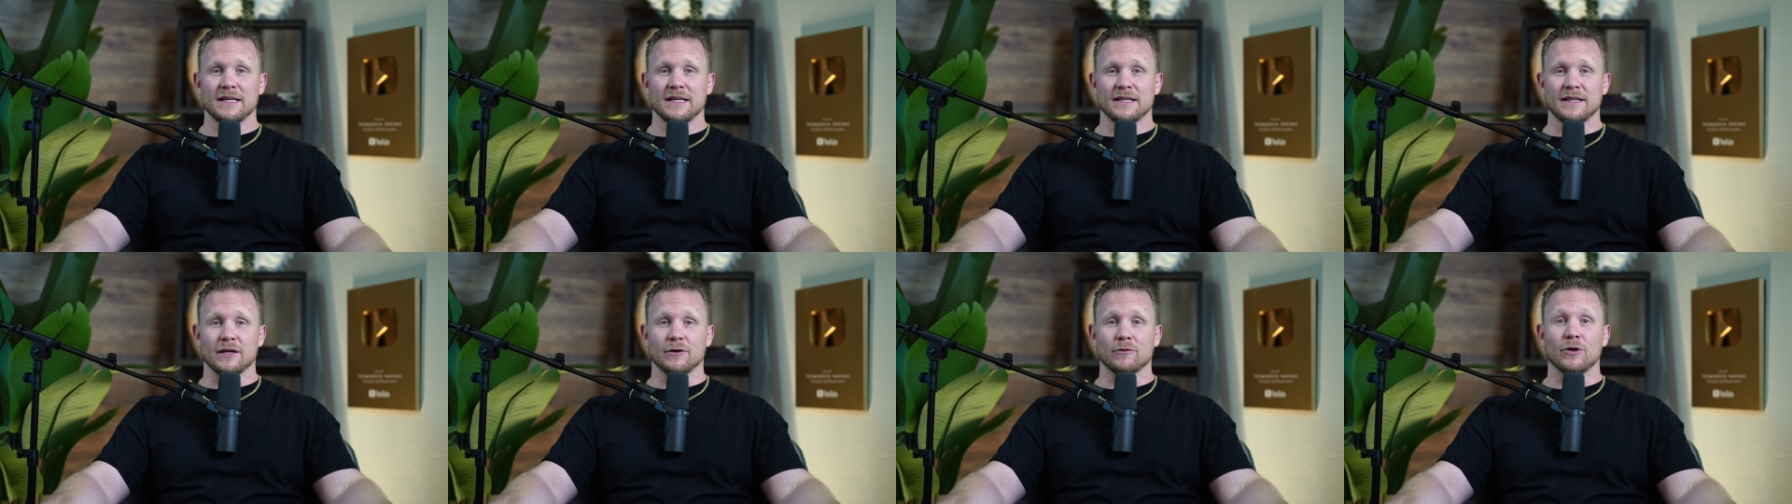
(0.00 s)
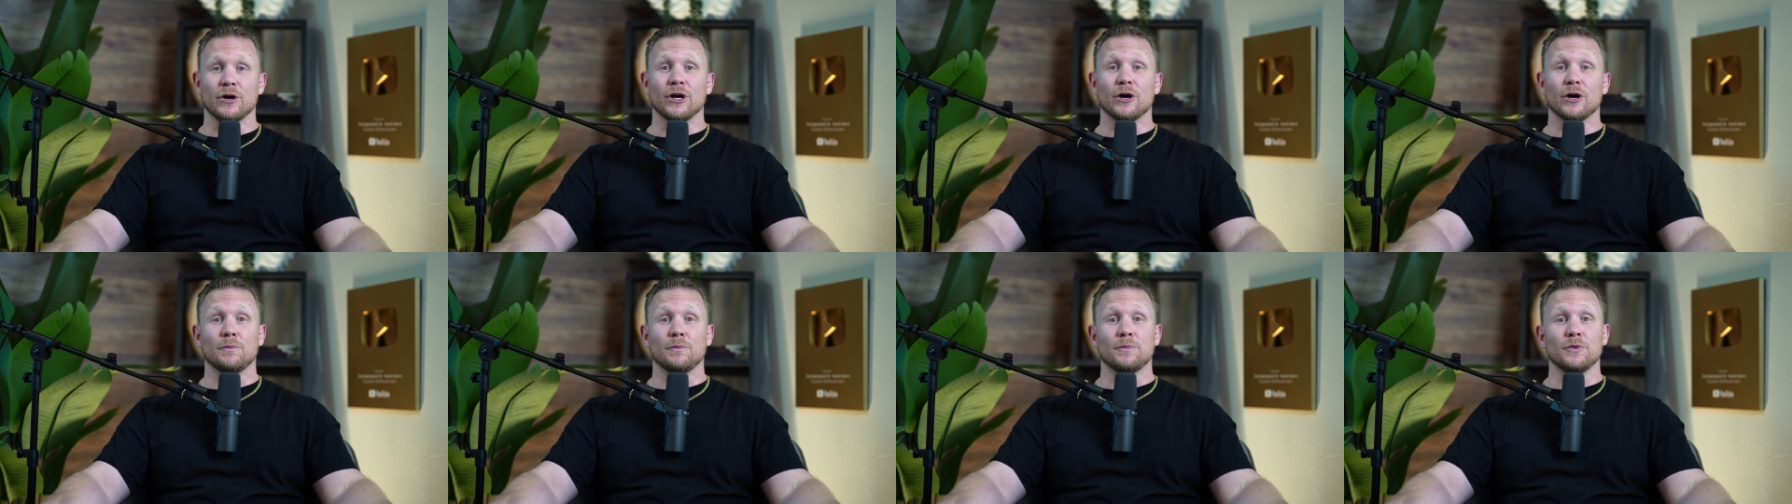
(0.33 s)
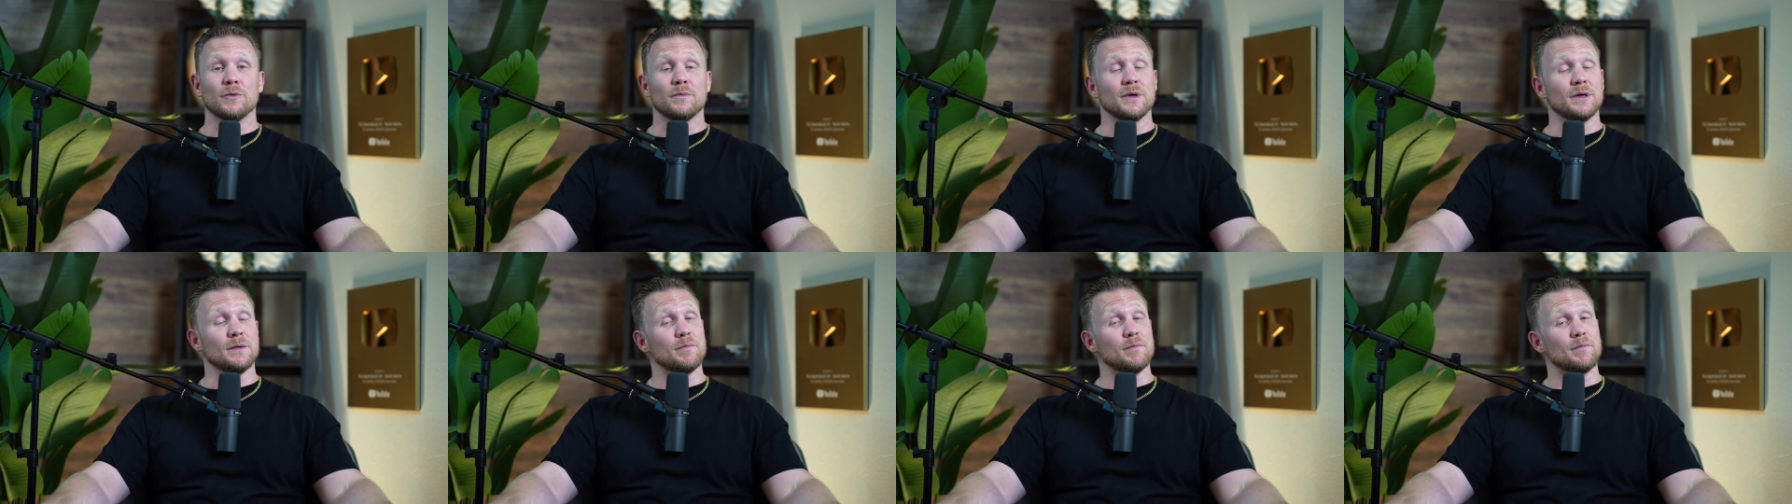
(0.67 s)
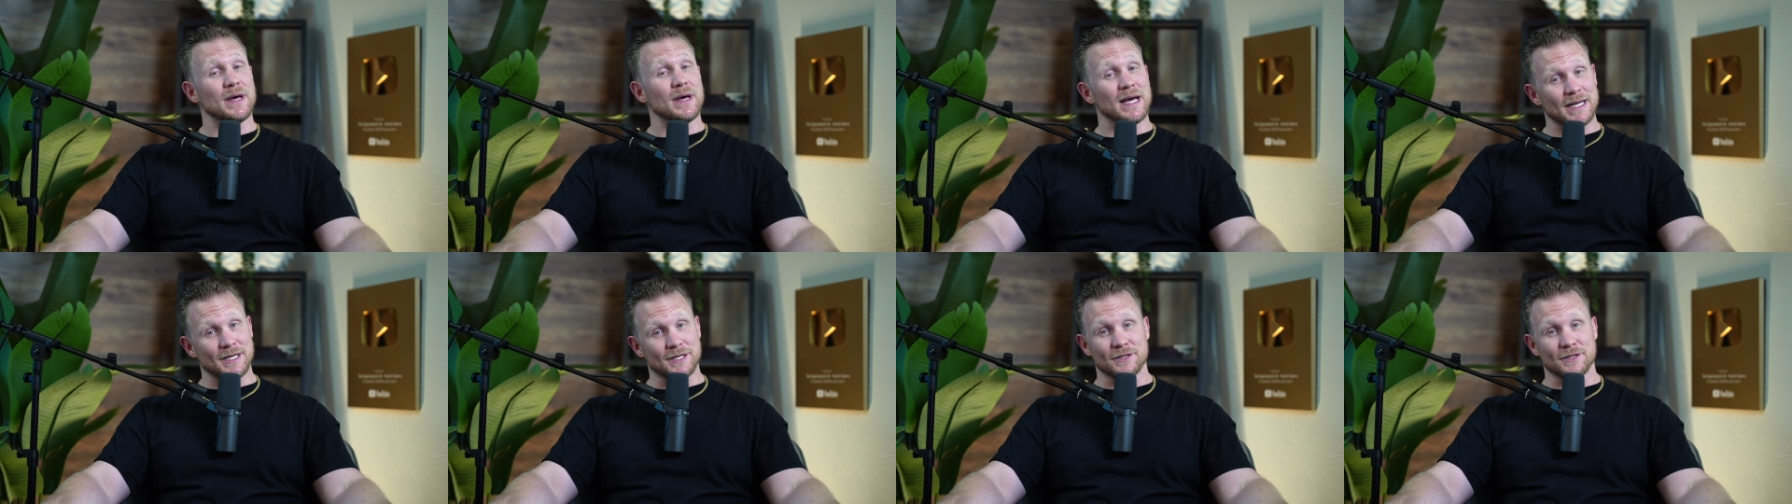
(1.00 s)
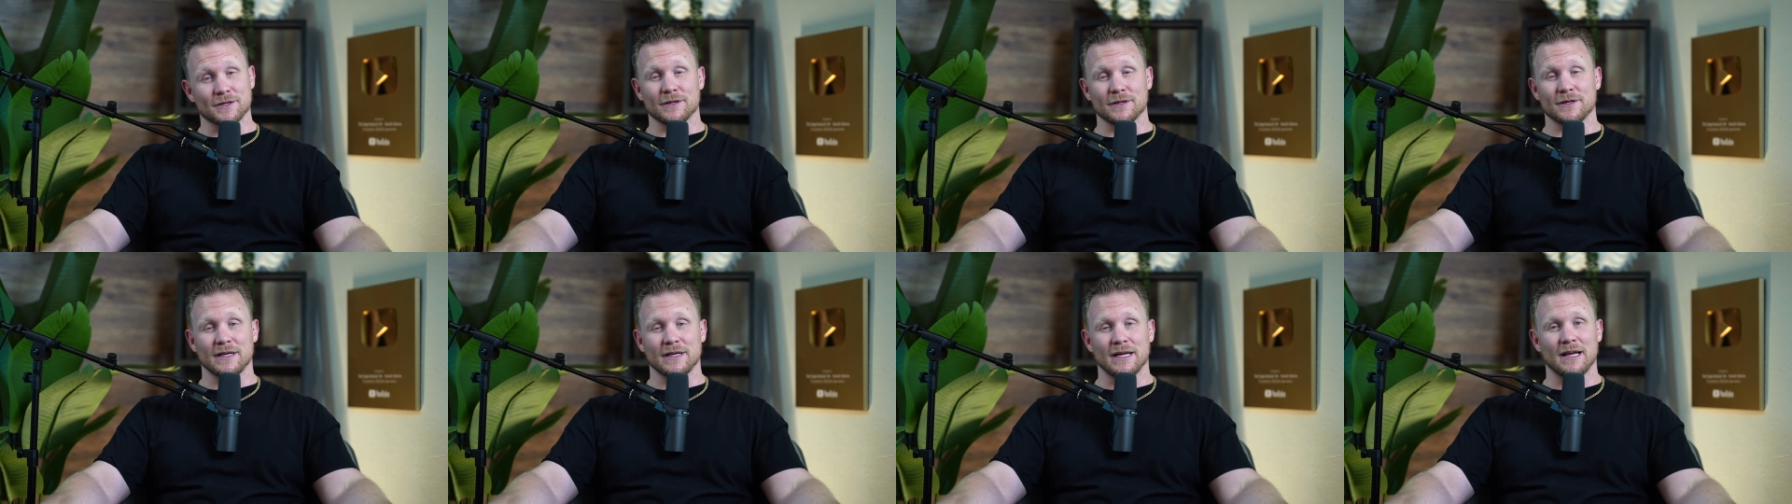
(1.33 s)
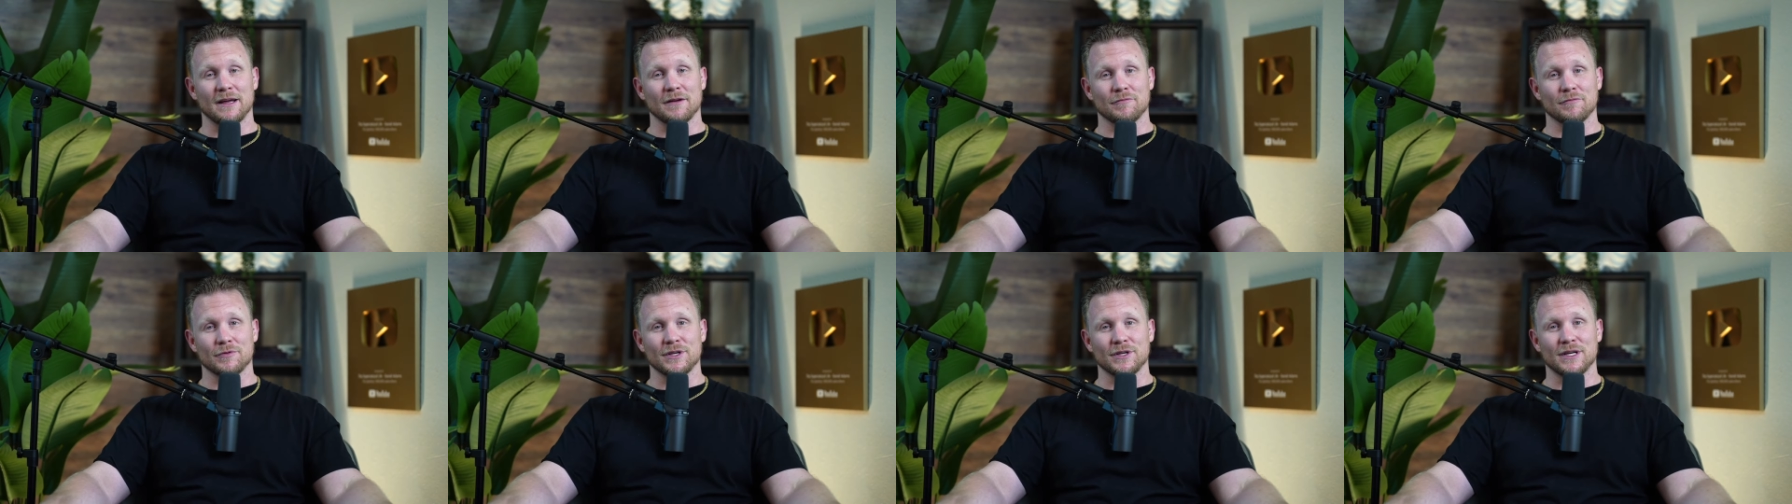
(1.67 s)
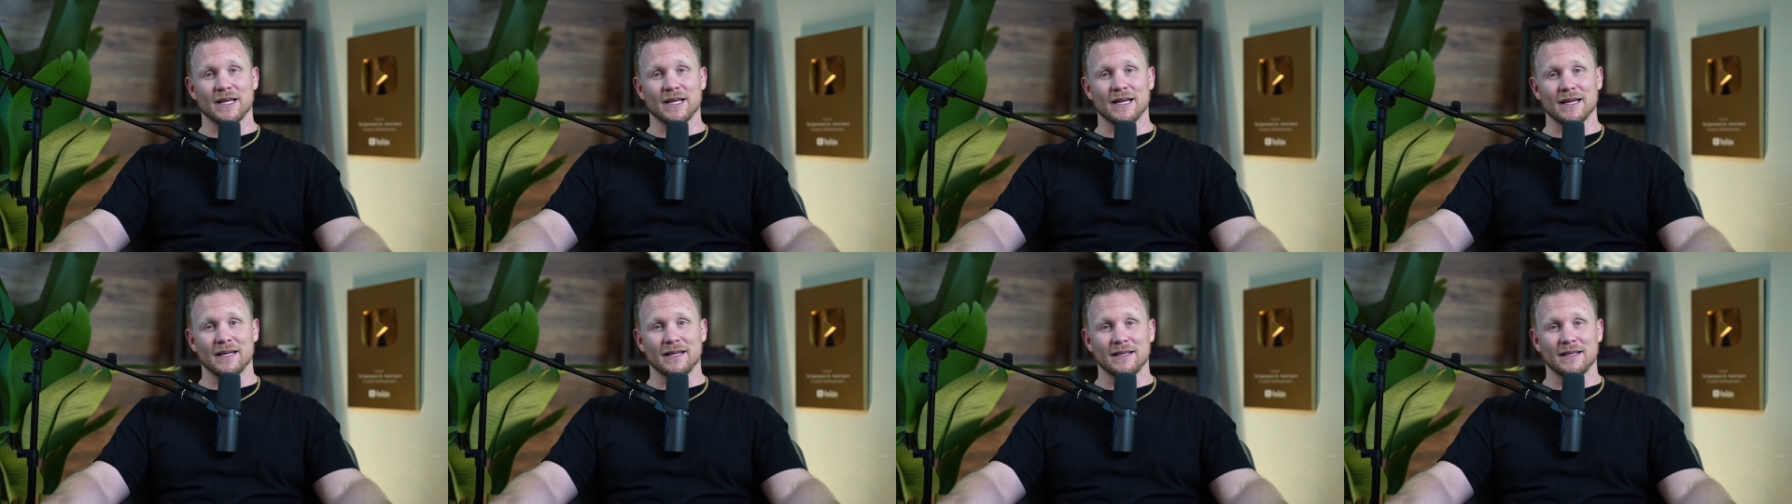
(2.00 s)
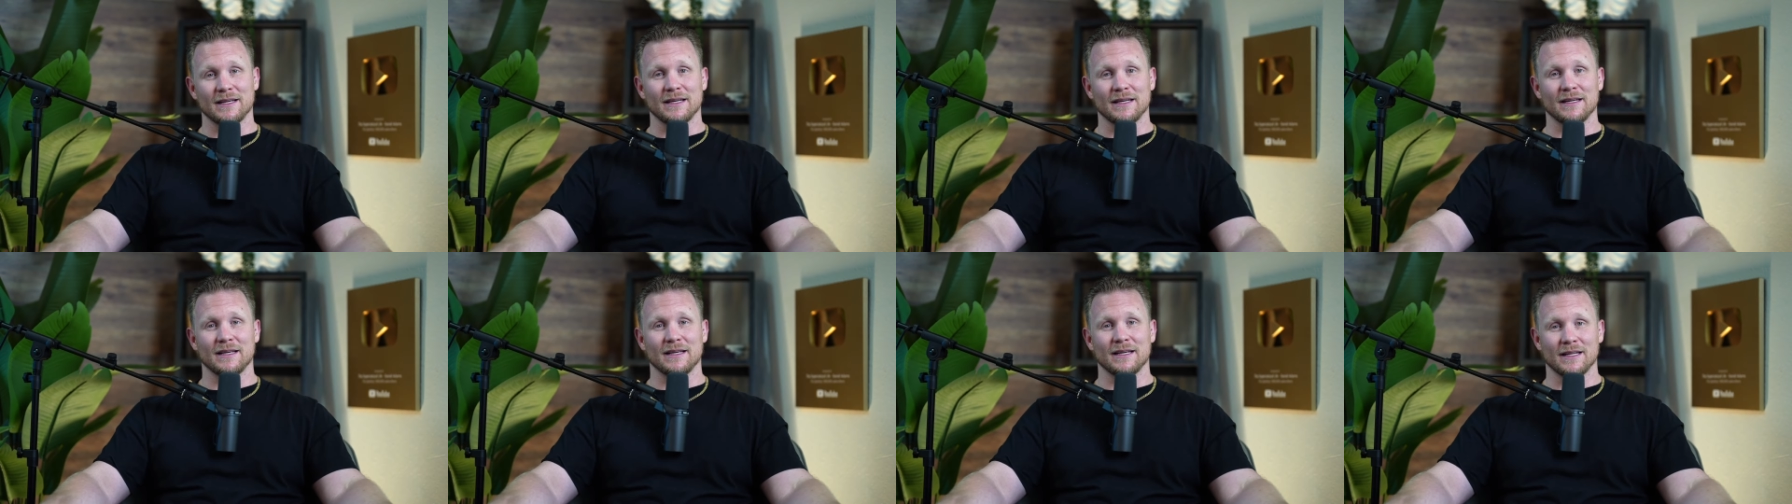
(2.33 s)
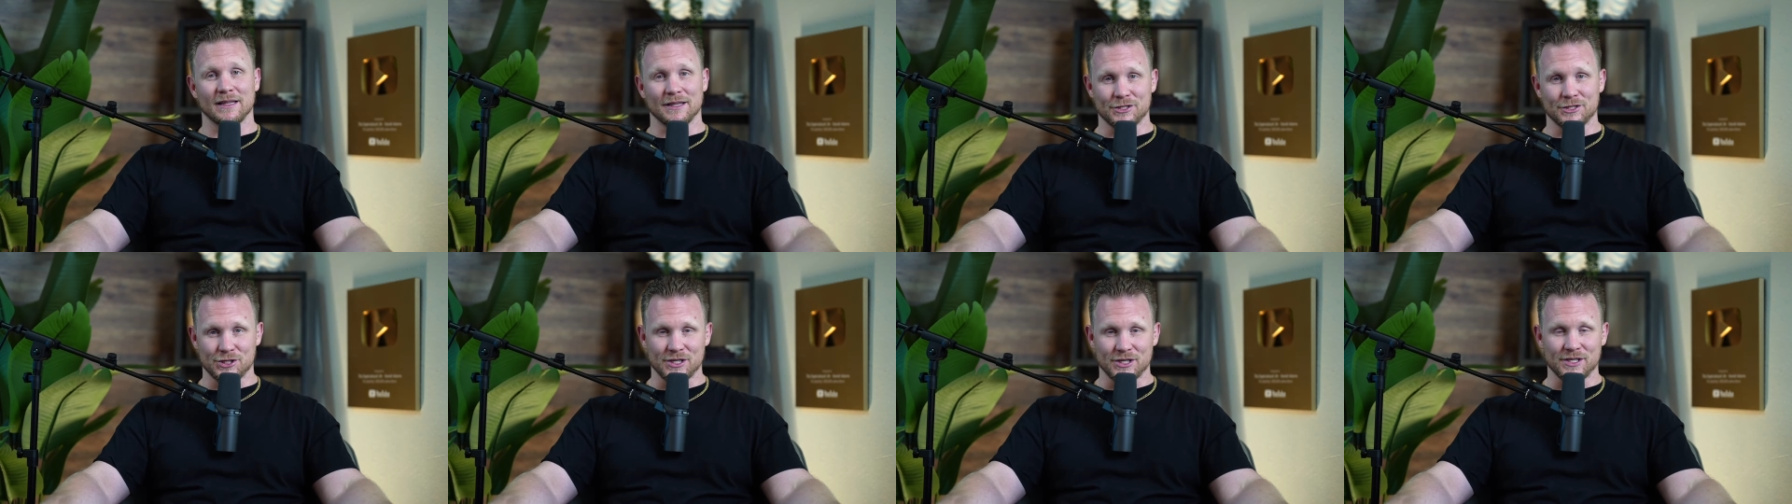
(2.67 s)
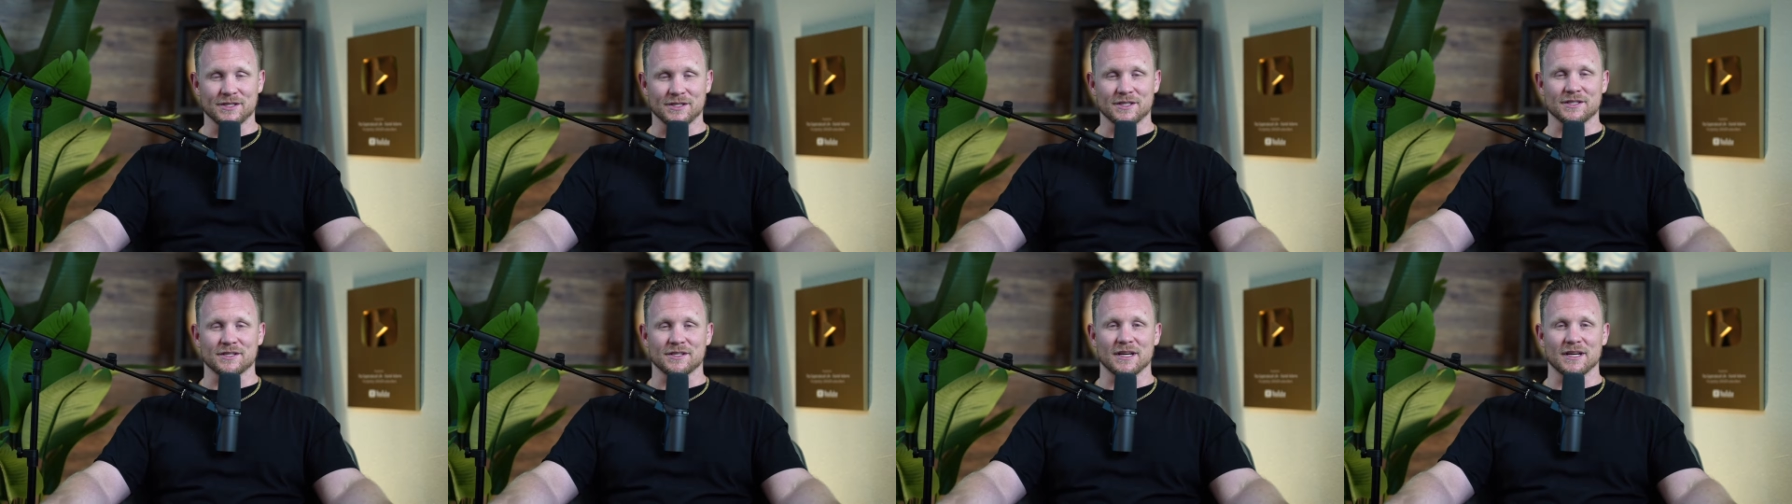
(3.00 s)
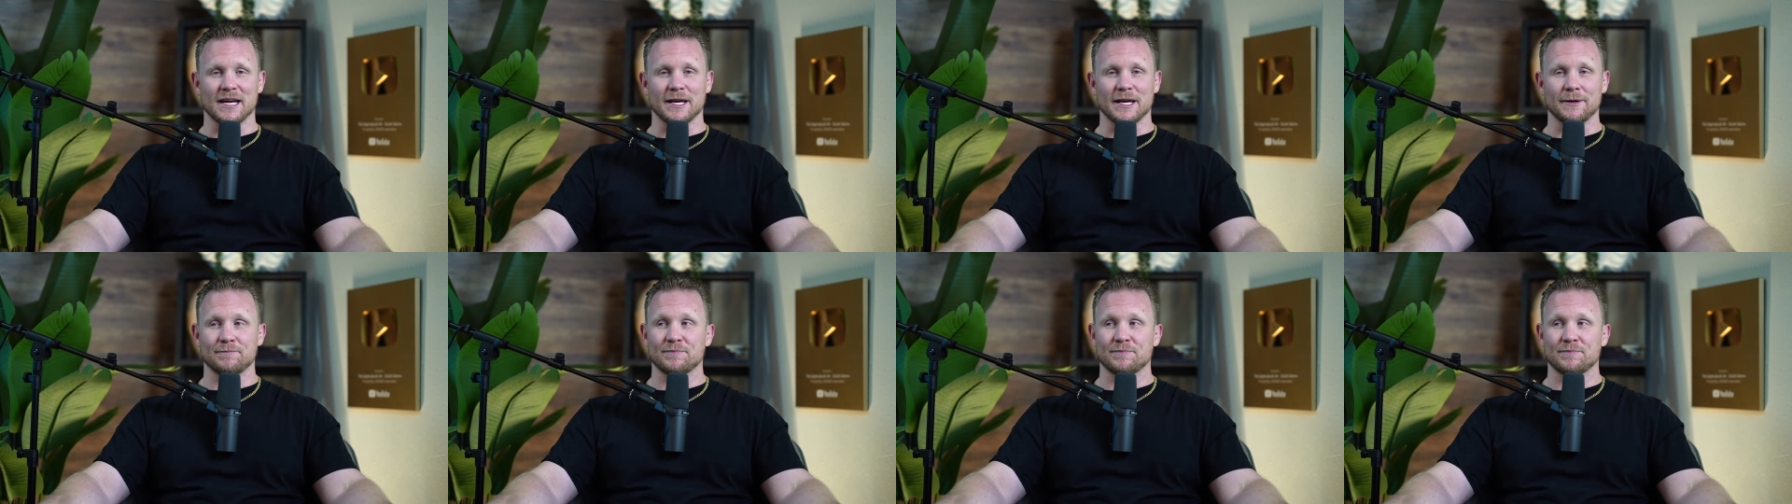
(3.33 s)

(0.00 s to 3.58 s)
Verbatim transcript: that will help you be better every day in Jesus' name.